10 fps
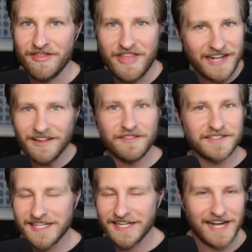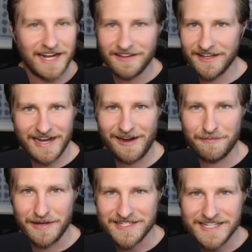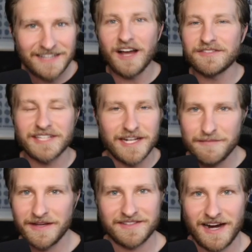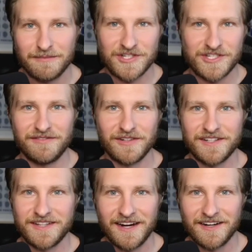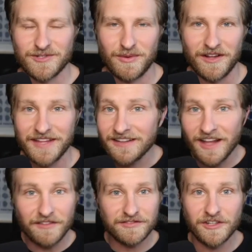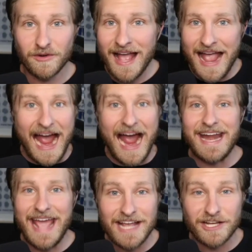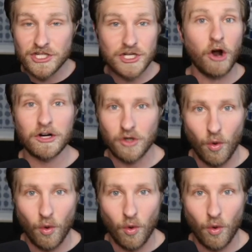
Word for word: They'd love to get a guy like Kyle Pitts. They'd love to get a big time receiver in there as well. They'd love to add a star